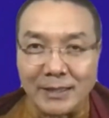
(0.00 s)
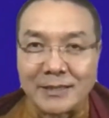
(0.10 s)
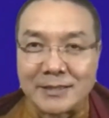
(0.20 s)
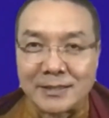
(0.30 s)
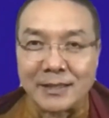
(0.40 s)

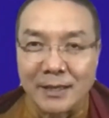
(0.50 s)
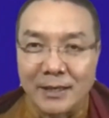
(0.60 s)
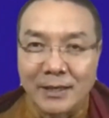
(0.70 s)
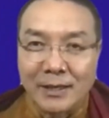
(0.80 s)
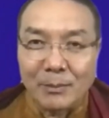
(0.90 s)
That's the
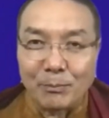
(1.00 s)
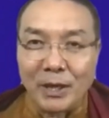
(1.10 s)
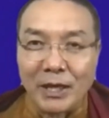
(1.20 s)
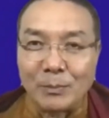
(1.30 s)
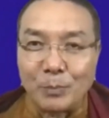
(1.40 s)

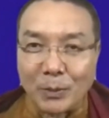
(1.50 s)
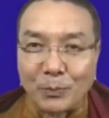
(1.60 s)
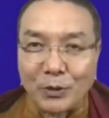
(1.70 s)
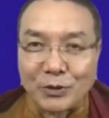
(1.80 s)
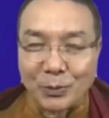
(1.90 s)
main
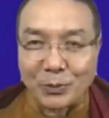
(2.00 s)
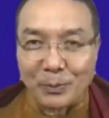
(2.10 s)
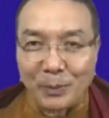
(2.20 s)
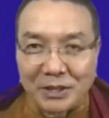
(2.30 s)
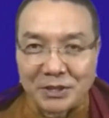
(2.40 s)
purpose of the
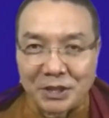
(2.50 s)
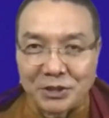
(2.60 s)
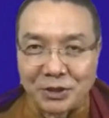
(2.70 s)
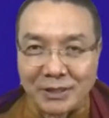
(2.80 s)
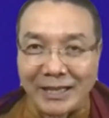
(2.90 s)
meditation,